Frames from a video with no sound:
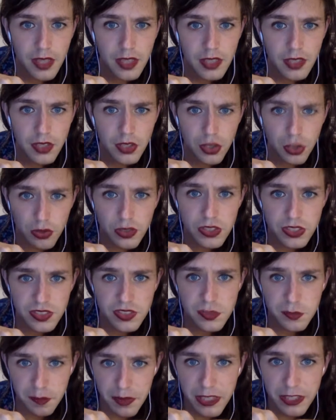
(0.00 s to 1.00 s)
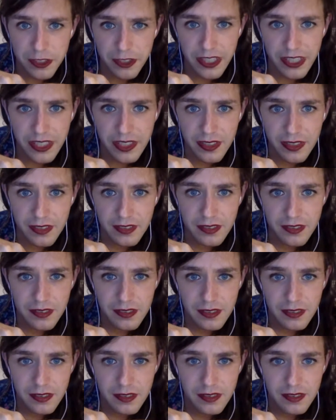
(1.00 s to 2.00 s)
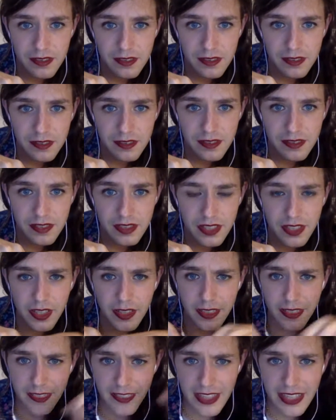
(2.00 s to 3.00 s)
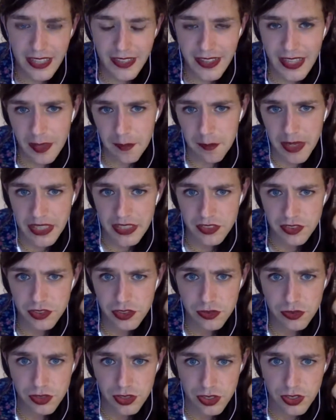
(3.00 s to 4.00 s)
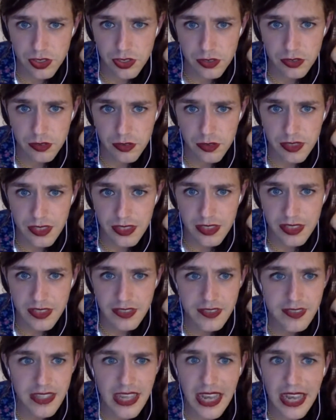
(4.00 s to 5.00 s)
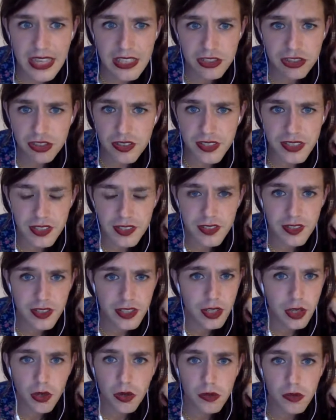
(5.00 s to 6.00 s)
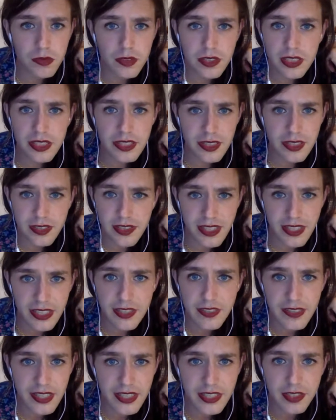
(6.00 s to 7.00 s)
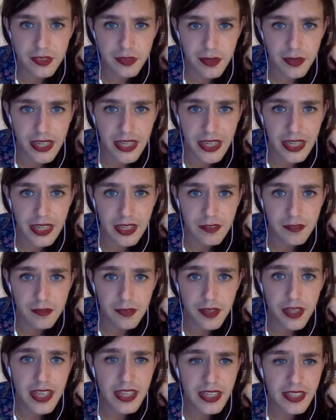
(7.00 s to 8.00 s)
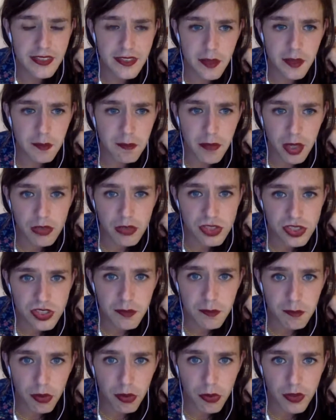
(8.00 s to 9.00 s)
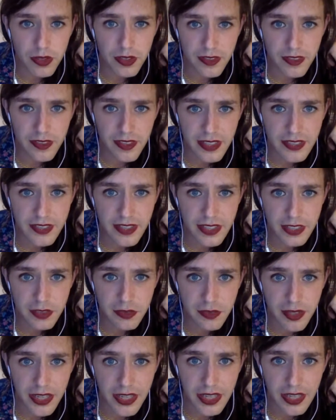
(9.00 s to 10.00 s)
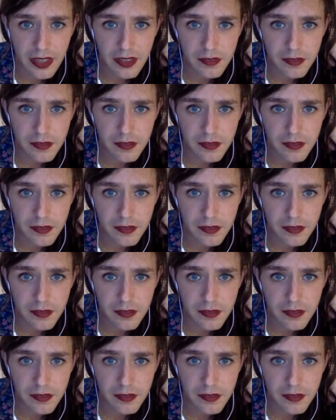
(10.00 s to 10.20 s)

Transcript: your spirit and the thing that makes you you is actually the only thing that you have. It's the most important thing that you have.